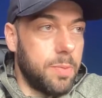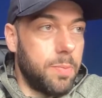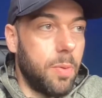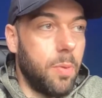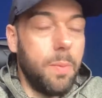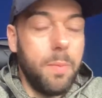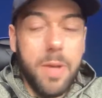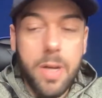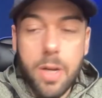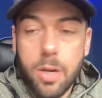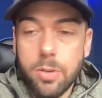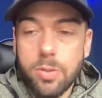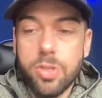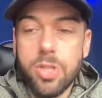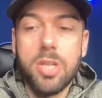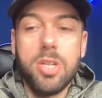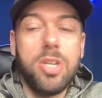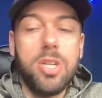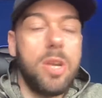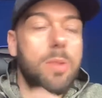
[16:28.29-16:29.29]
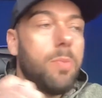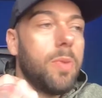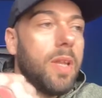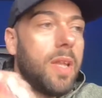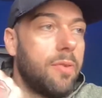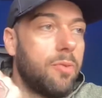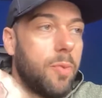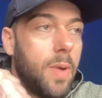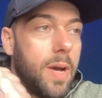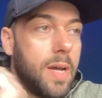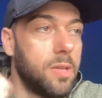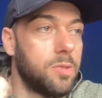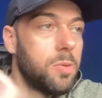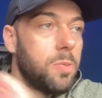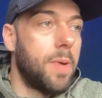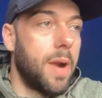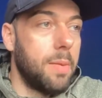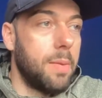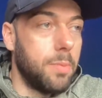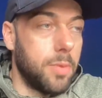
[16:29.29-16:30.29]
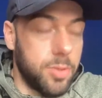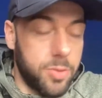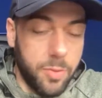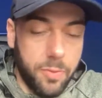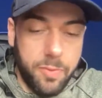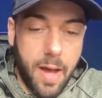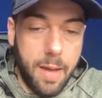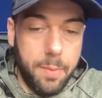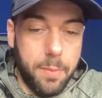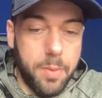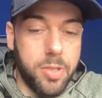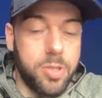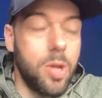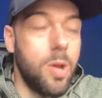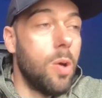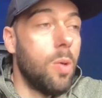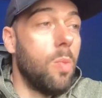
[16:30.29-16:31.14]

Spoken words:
but when we go to the gym, we lift weights, we break muscle fibers.